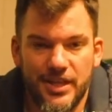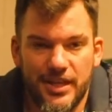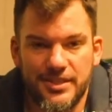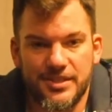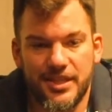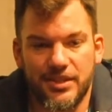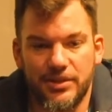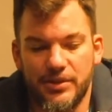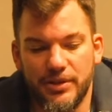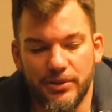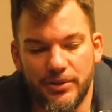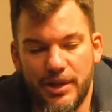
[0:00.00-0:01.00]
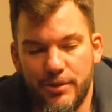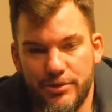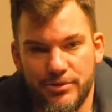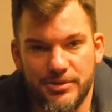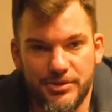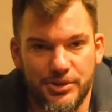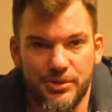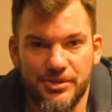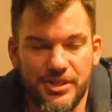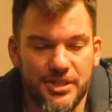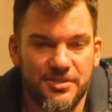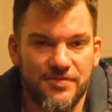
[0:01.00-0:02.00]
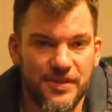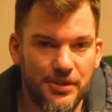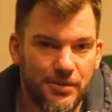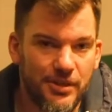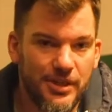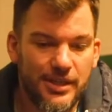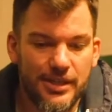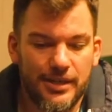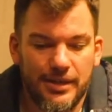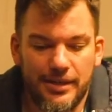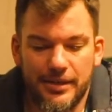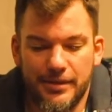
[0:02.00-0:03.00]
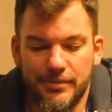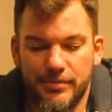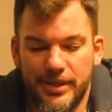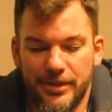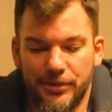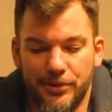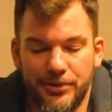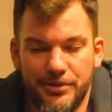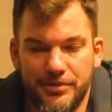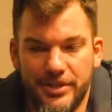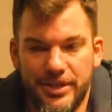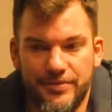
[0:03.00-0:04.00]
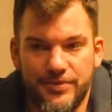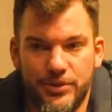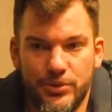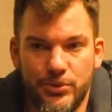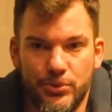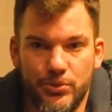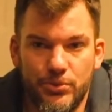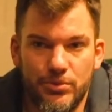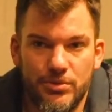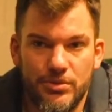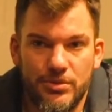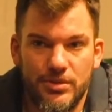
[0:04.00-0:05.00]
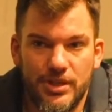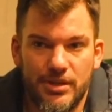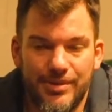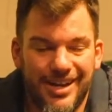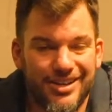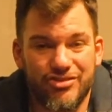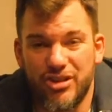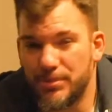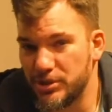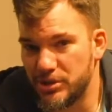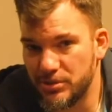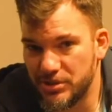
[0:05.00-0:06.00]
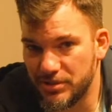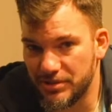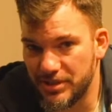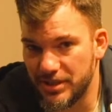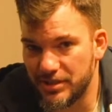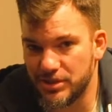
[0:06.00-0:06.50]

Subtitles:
and secondly, you need to learn how certain things feel, and learn if you how to troubleshoot certain things.